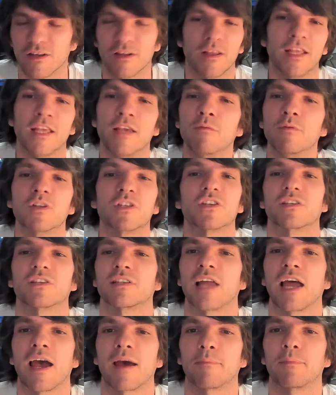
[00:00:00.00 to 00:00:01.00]
He was
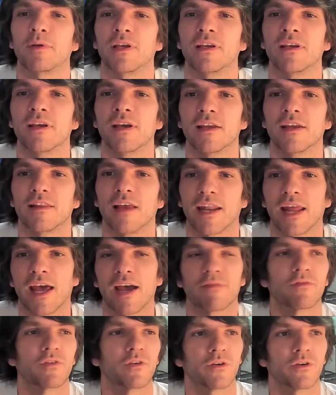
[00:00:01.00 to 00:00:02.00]
just happy that
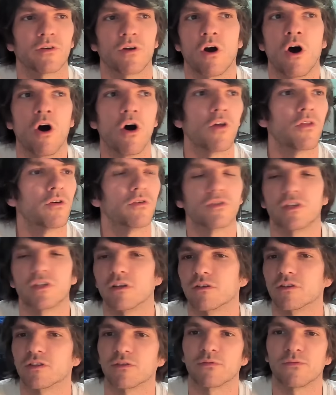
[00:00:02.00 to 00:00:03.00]
after all those
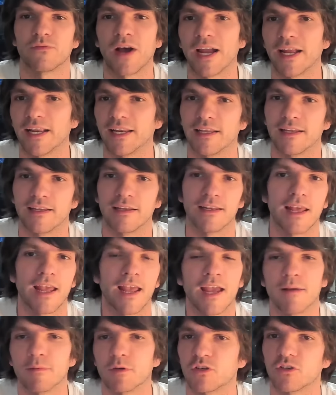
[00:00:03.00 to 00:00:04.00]
years of fighting and the
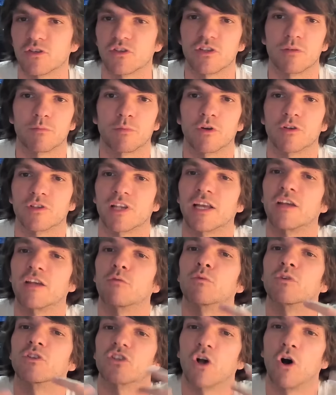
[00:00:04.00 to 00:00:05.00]
amateurs and the pros, that
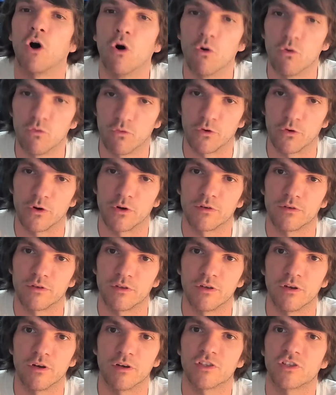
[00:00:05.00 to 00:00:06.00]
it was over.
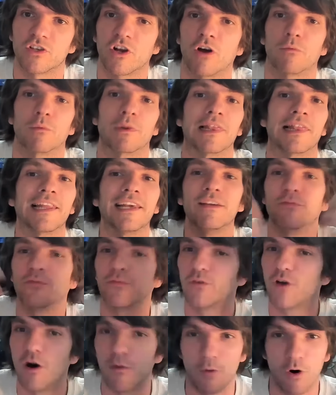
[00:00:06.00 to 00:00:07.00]
You know, I saw
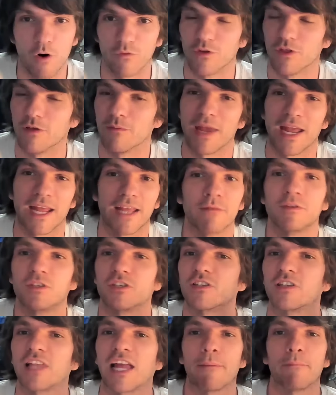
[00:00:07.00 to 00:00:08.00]
relief come over the man. He was
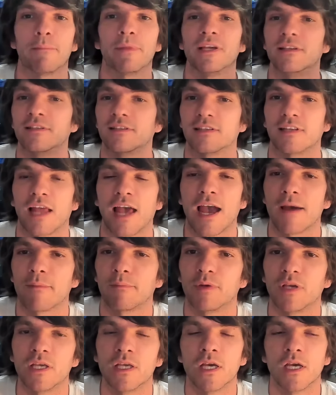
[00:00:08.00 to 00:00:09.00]
just at peace and
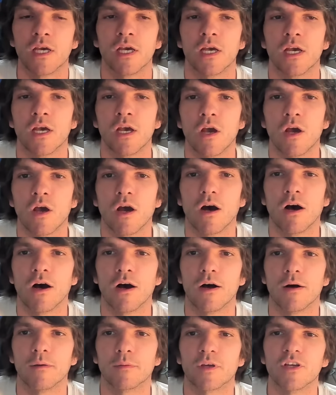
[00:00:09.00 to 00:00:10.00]
happy.
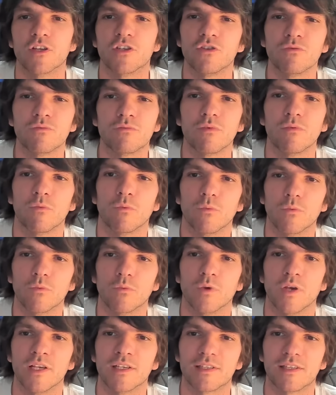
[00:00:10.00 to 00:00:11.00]
Did
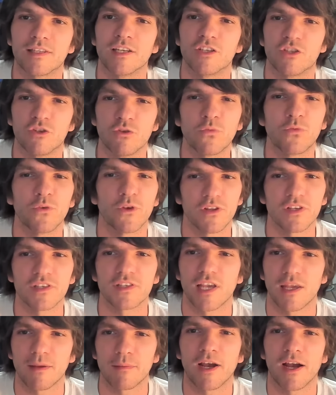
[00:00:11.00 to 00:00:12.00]
you feel the
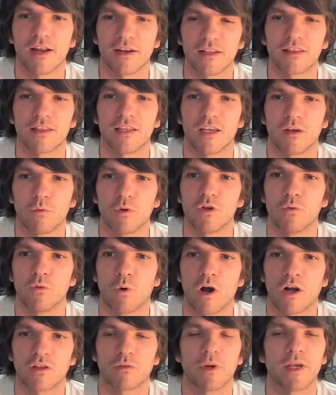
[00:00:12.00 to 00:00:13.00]
same kind of thing when you
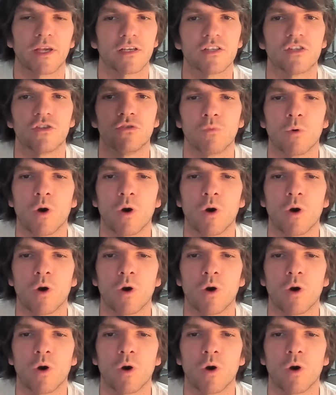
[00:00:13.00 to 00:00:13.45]
walked away? Because you